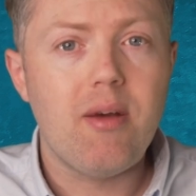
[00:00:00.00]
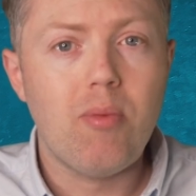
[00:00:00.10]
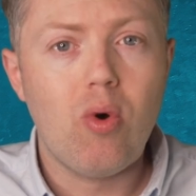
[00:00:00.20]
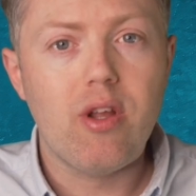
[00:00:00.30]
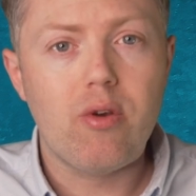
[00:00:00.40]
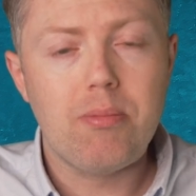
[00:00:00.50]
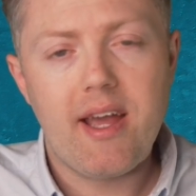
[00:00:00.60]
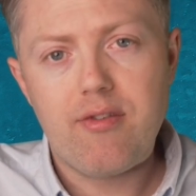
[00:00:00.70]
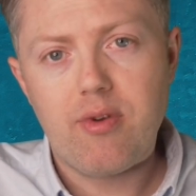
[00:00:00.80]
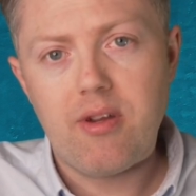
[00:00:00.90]
More local
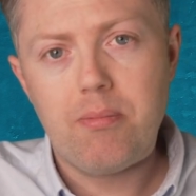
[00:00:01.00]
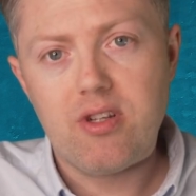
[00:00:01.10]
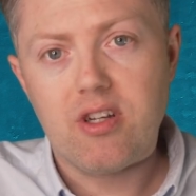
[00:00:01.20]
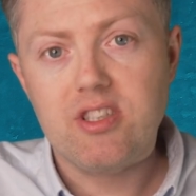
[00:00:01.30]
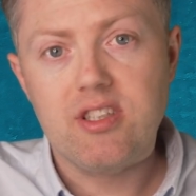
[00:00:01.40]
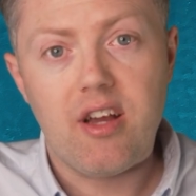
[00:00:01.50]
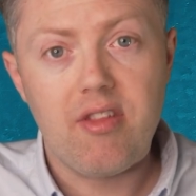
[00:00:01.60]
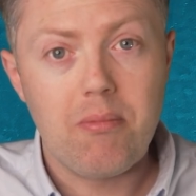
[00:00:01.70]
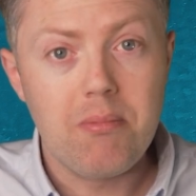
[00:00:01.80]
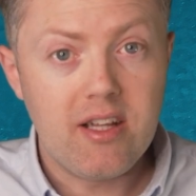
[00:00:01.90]
battery production, I
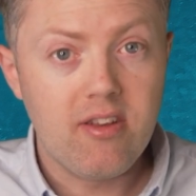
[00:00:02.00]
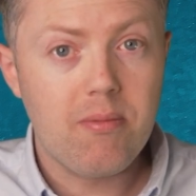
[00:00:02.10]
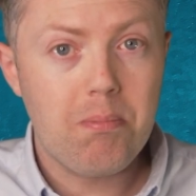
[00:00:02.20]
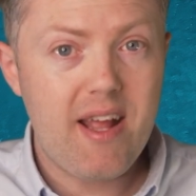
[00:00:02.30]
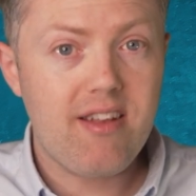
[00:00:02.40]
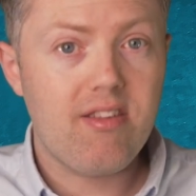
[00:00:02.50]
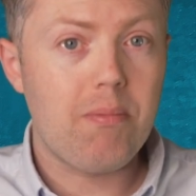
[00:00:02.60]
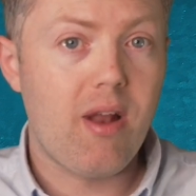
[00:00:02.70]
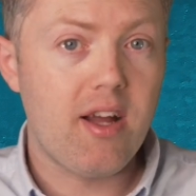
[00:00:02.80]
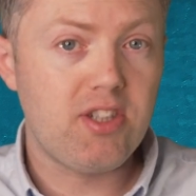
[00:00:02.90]
think, means better
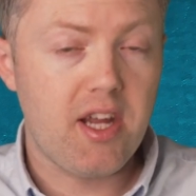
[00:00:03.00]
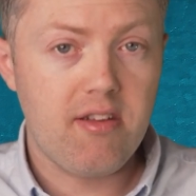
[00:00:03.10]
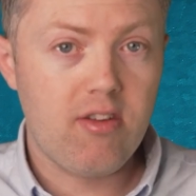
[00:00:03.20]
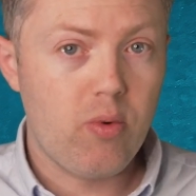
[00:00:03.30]
supply chains,